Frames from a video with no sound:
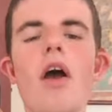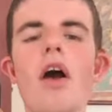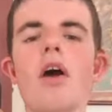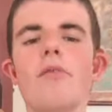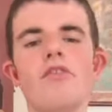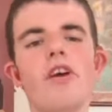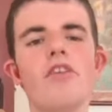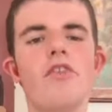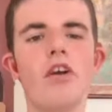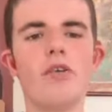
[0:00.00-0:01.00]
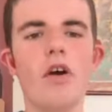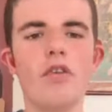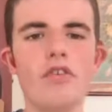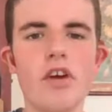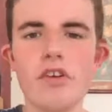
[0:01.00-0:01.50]
The Daily
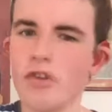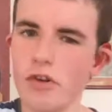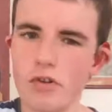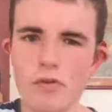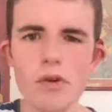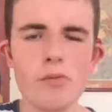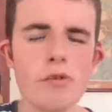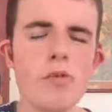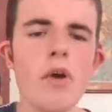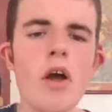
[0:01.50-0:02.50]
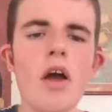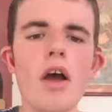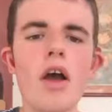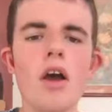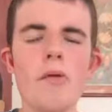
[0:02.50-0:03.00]
Telegraph today, total football,
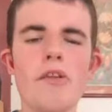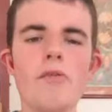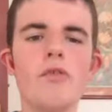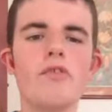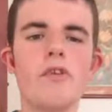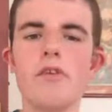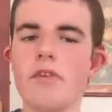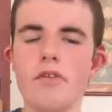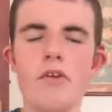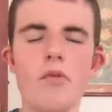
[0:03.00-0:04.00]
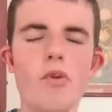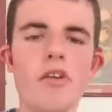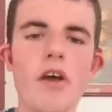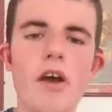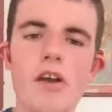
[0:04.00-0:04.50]
and they've also, that's one of
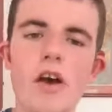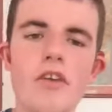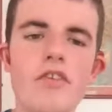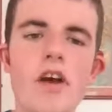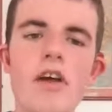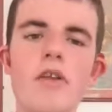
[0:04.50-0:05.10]
their headlines there.